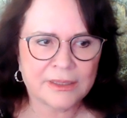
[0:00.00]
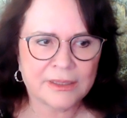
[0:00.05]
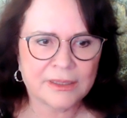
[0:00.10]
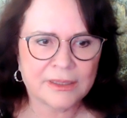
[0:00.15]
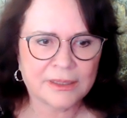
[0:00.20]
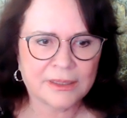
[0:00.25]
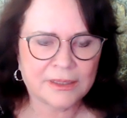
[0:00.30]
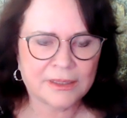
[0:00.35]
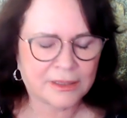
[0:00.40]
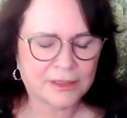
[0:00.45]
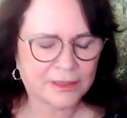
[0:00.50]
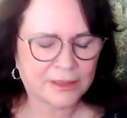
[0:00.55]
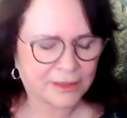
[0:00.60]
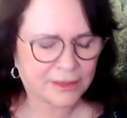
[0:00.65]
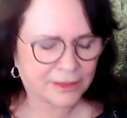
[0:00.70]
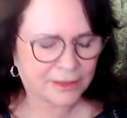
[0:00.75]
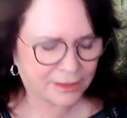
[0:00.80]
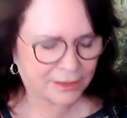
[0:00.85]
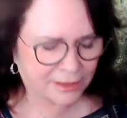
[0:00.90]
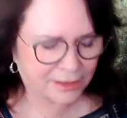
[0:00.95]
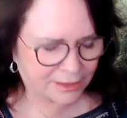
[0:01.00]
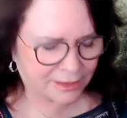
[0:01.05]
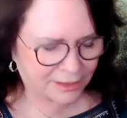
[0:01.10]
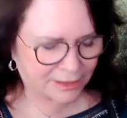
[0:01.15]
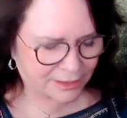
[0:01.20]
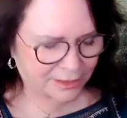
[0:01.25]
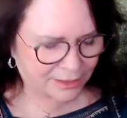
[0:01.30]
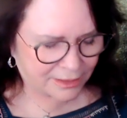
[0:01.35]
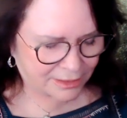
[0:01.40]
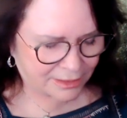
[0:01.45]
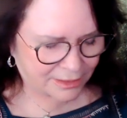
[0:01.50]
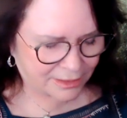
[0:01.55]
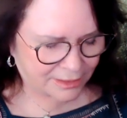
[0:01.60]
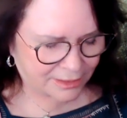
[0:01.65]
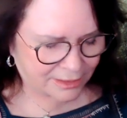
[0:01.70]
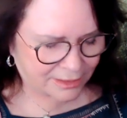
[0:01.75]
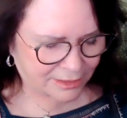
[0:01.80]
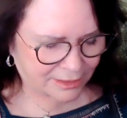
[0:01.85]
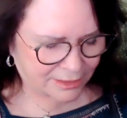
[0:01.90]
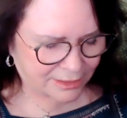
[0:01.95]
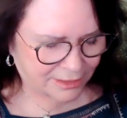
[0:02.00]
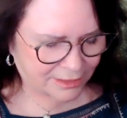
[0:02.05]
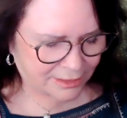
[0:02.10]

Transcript: (silence)